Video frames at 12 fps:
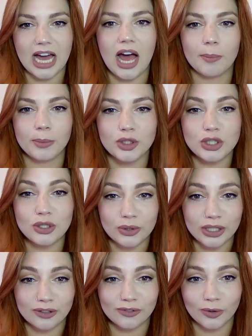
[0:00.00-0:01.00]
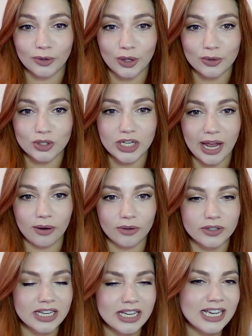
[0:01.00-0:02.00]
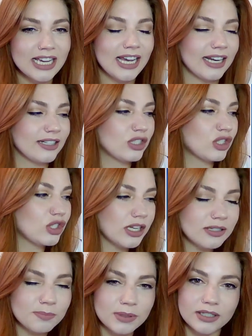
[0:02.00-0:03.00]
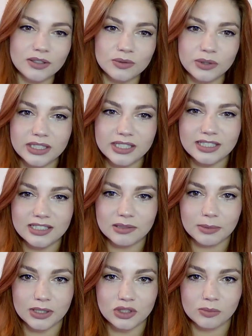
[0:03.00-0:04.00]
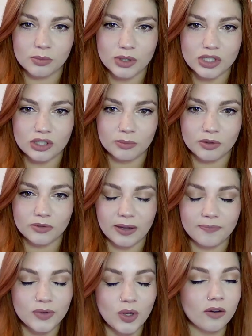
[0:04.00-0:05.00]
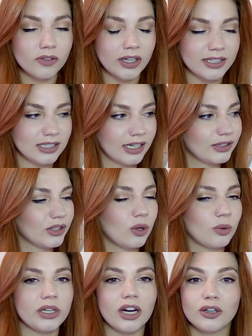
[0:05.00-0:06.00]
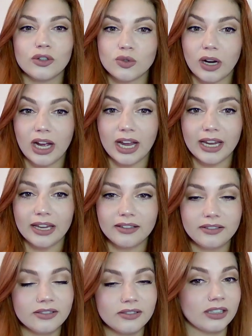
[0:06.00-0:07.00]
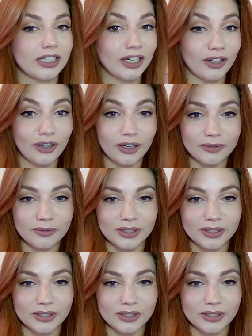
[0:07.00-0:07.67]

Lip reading: opportunity for those showers, and it's just because we're going to see some extra moisture move in. Overnight tonight, though, we are dry, clear.